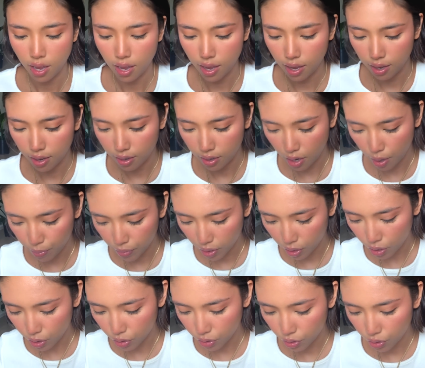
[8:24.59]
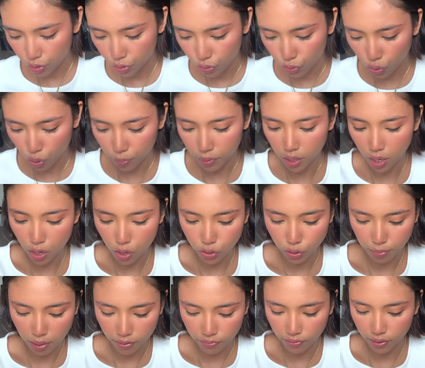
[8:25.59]
And I'm gonna use, normally I use
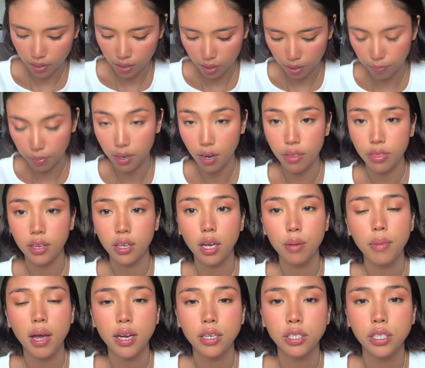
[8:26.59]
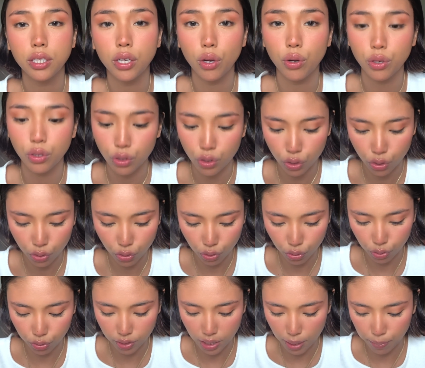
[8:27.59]
my finger, but I think I'm actually going to
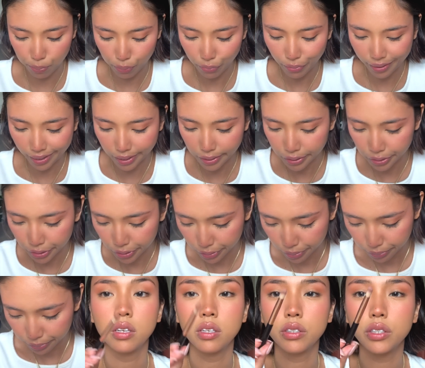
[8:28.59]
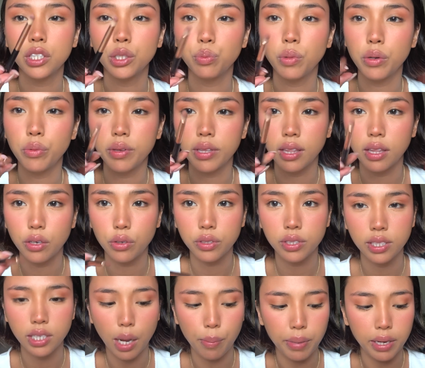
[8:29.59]
use a brush, just one with a little
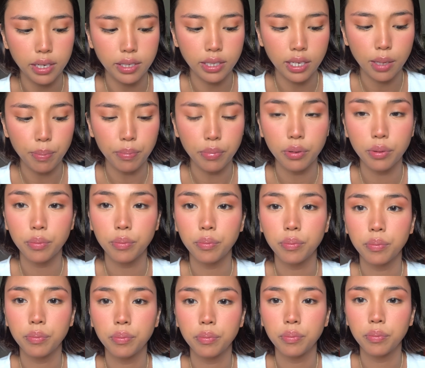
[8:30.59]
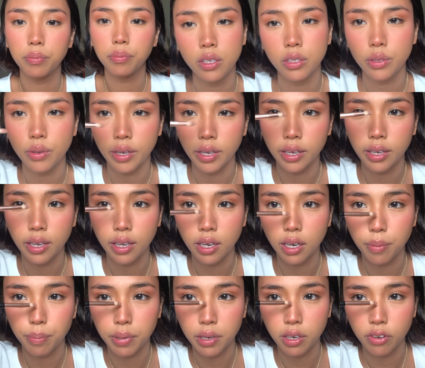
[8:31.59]
stubby tip, so I can get
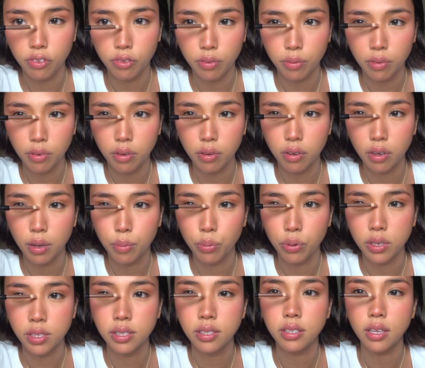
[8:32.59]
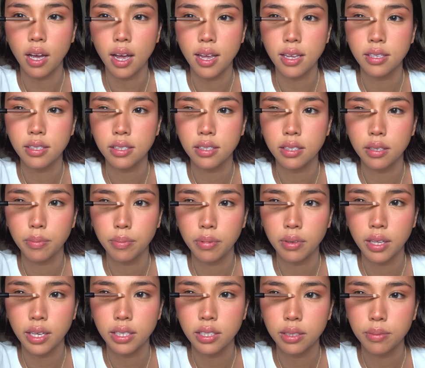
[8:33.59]
a bit of a precise
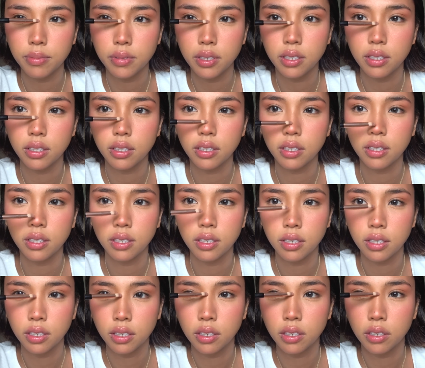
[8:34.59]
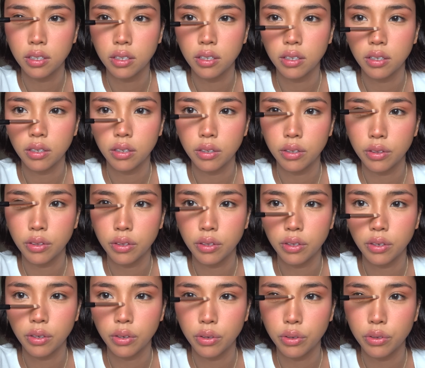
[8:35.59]
placement on the
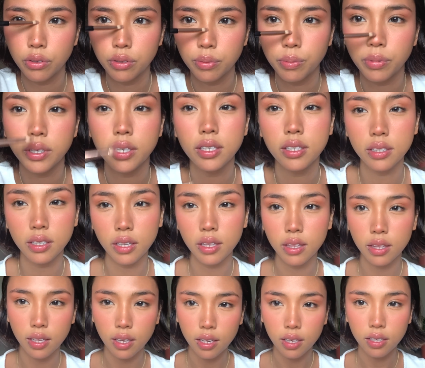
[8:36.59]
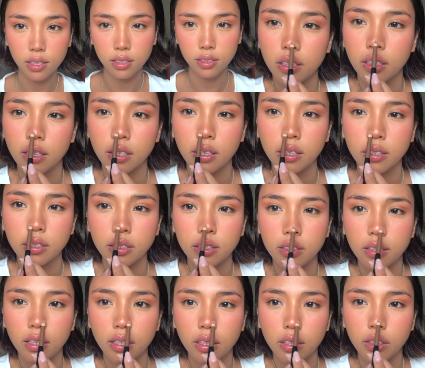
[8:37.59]
nose bridge there. And
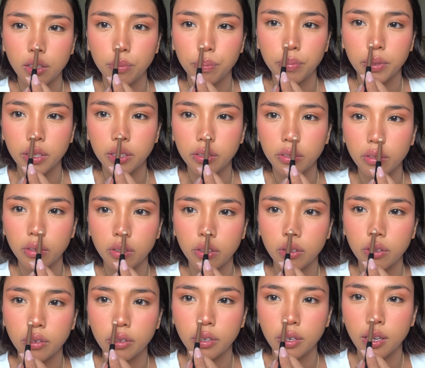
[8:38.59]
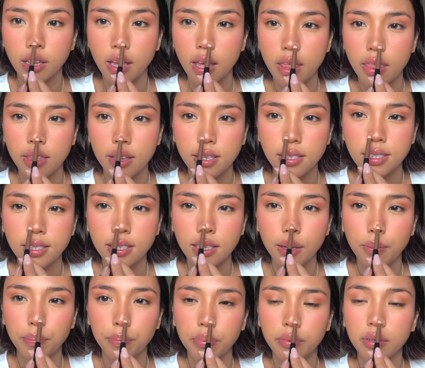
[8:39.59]
just a little bit on the tip.